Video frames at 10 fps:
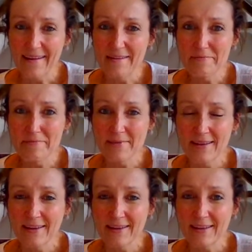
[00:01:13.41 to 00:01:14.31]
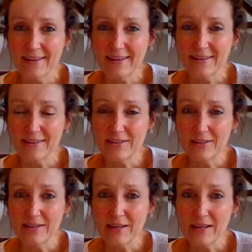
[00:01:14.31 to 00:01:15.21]
Um,
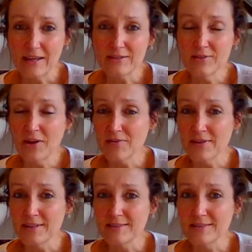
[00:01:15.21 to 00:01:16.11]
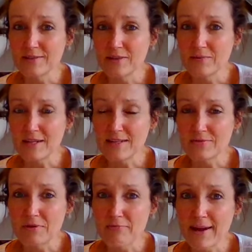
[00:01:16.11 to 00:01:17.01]
it's not that it's, we need
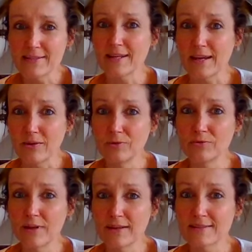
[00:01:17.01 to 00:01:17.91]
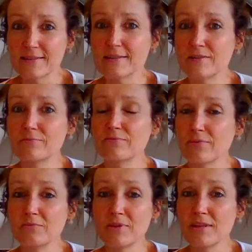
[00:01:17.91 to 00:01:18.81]
to eradicate all narcissism
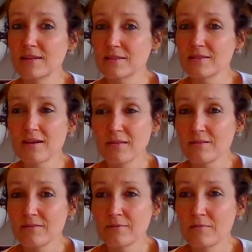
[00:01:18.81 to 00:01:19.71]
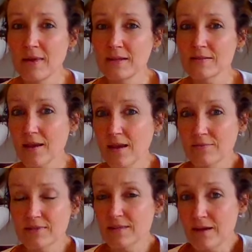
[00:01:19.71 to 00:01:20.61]
from within us. No, we're meant to
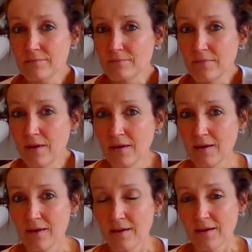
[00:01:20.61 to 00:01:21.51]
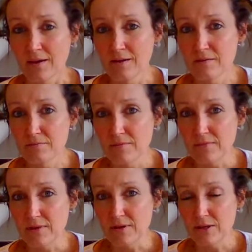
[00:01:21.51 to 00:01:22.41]
have some.
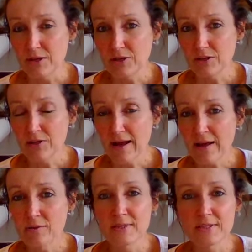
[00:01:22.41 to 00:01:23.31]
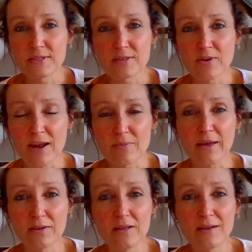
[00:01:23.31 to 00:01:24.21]
Um, I almost describe
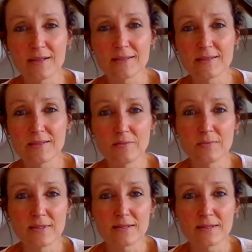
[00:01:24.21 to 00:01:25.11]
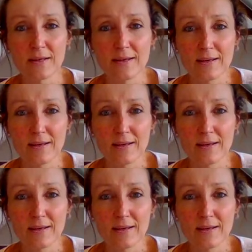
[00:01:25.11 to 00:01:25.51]
healthy narcissism as